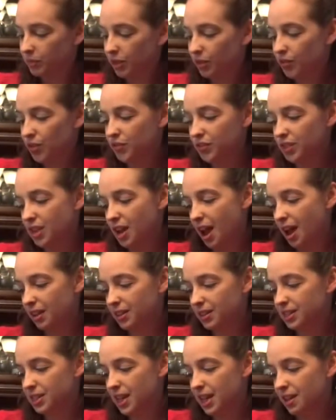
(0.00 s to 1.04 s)
50
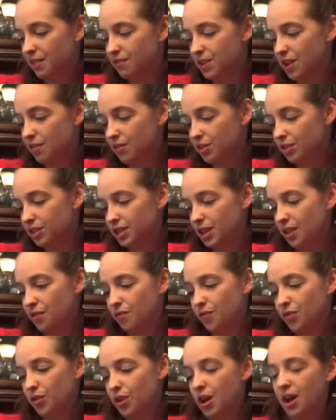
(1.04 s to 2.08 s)
islands I have never set
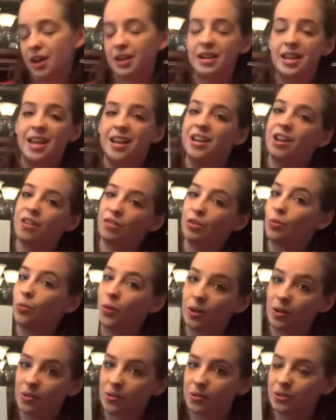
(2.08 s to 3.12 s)
foot on and never will.